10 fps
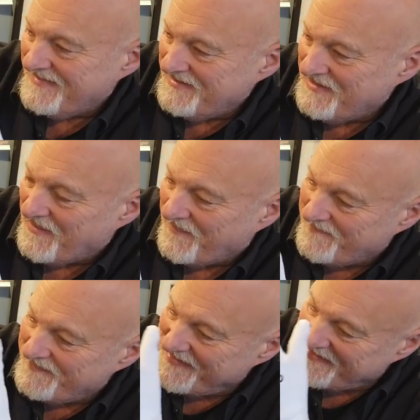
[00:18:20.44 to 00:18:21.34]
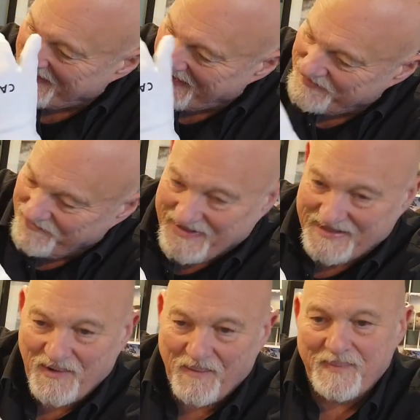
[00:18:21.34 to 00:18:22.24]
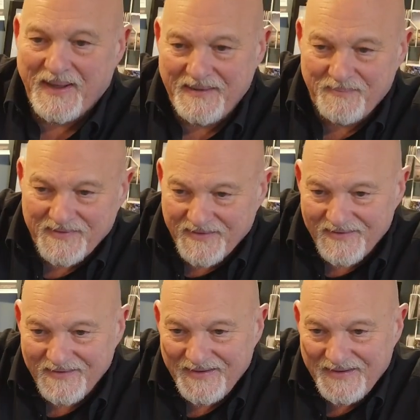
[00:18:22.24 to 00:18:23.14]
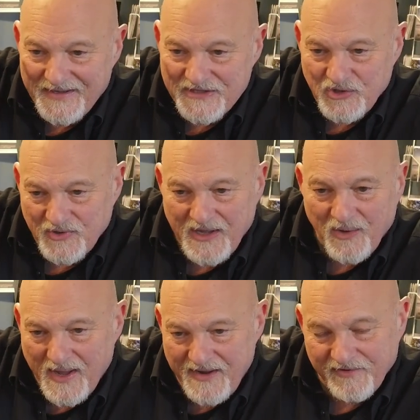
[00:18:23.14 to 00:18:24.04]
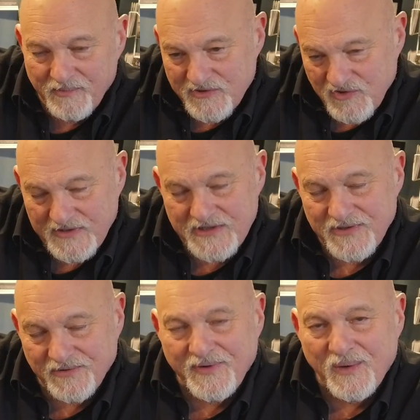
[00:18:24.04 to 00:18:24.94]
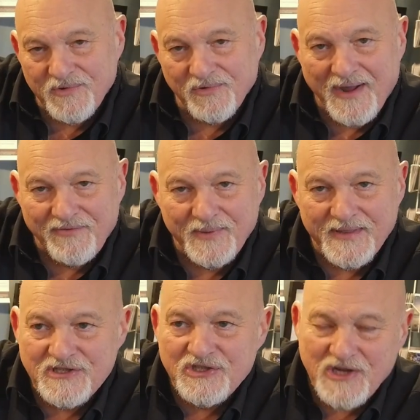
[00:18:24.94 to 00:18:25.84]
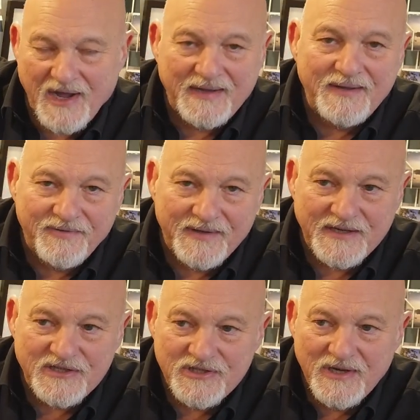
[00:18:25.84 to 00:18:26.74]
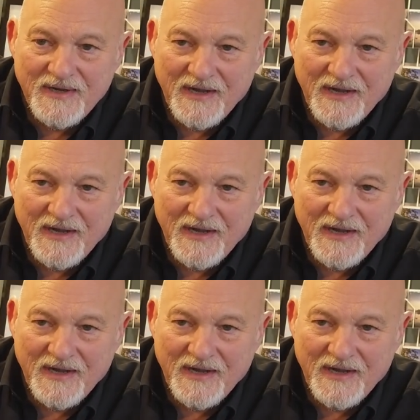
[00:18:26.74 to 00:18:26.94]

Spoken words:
you know, kind of get it on paper that took it away from a traditional photograph with its shiny finish,